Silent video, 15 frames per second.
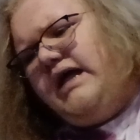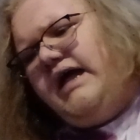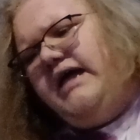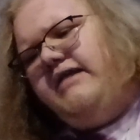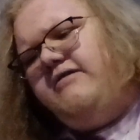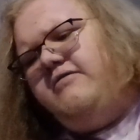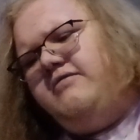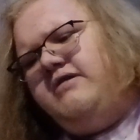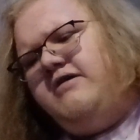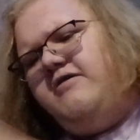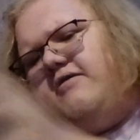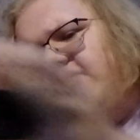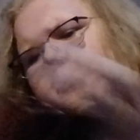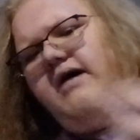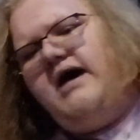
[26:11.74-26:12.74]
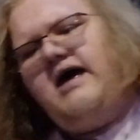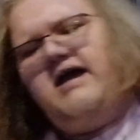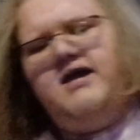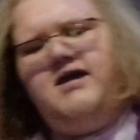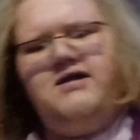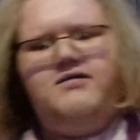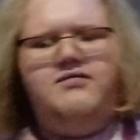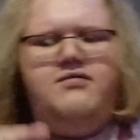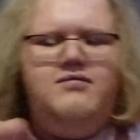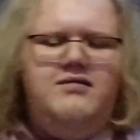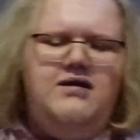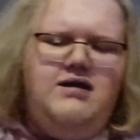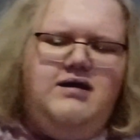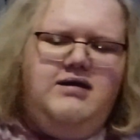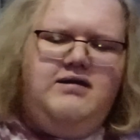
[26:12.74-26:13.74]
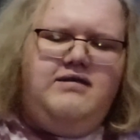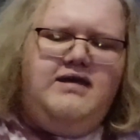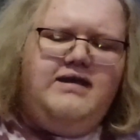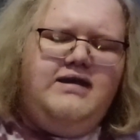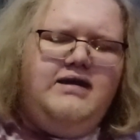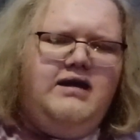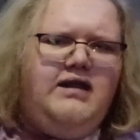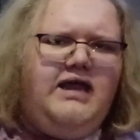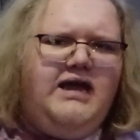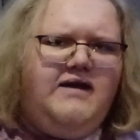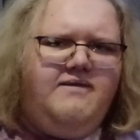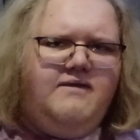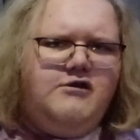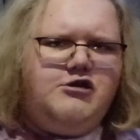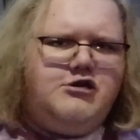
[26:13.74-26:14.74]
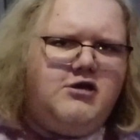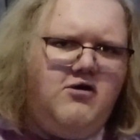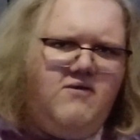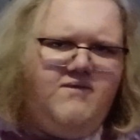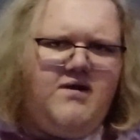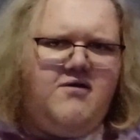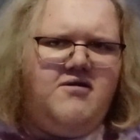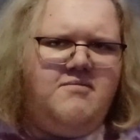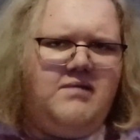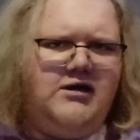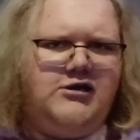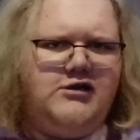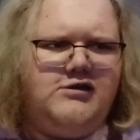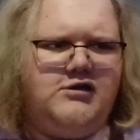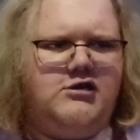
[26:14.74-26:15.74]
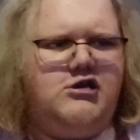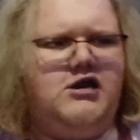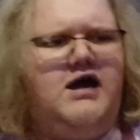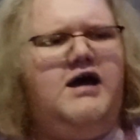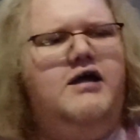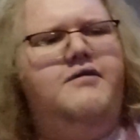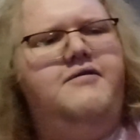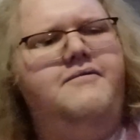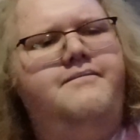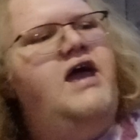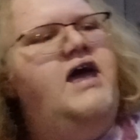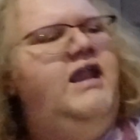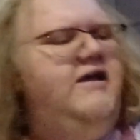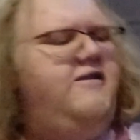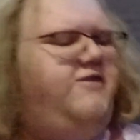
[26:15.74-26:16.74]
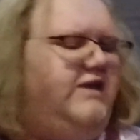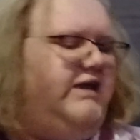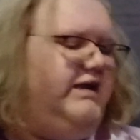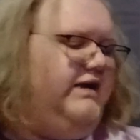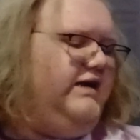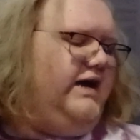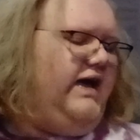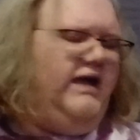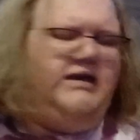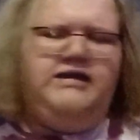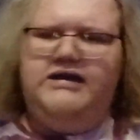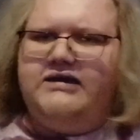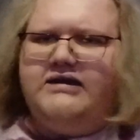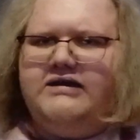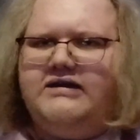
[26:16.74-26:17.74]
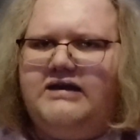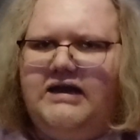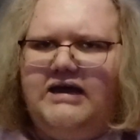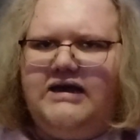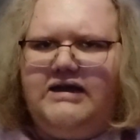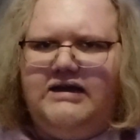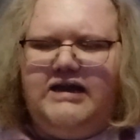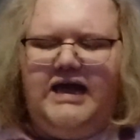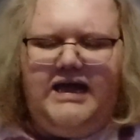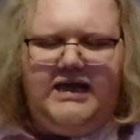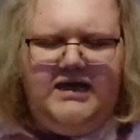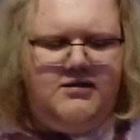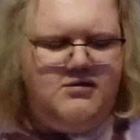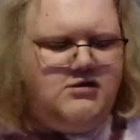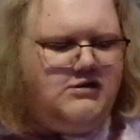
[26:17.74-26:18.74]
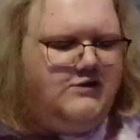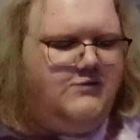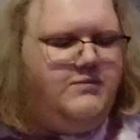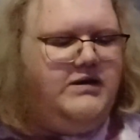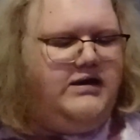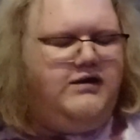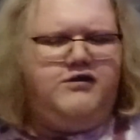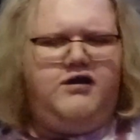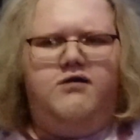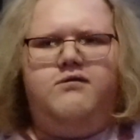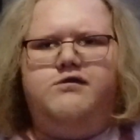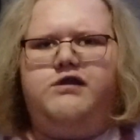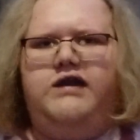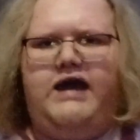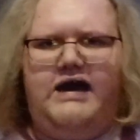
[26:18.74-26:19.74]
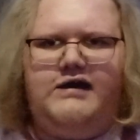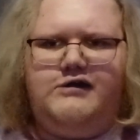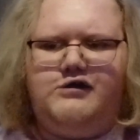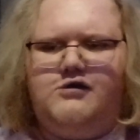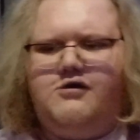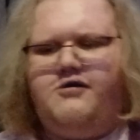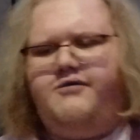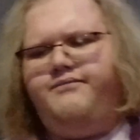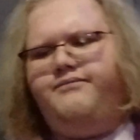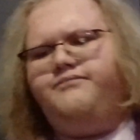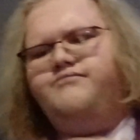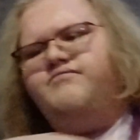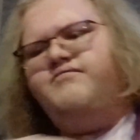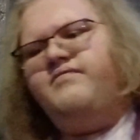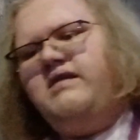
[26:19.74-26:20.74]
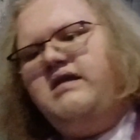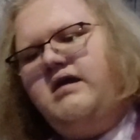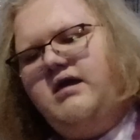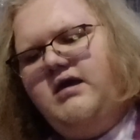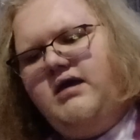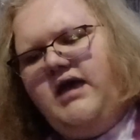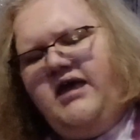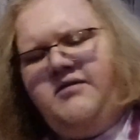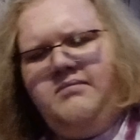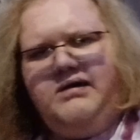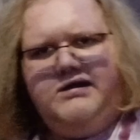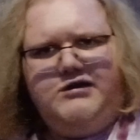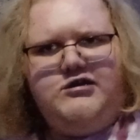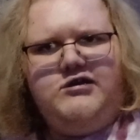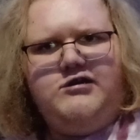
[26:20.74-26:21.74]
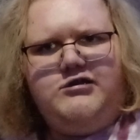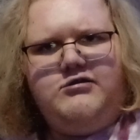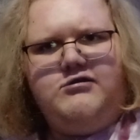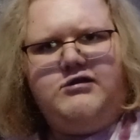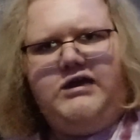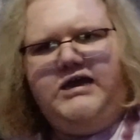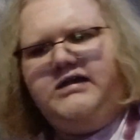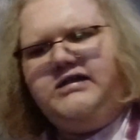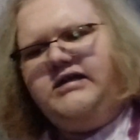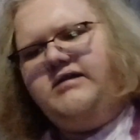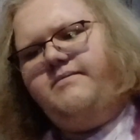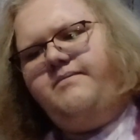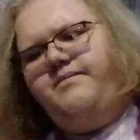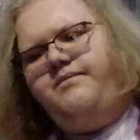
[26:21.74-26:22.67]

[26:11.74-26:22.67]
I don't know. I didn't like the show very much as a child, and I think I didn't like it just because I was an asshole, and my sisters liked it.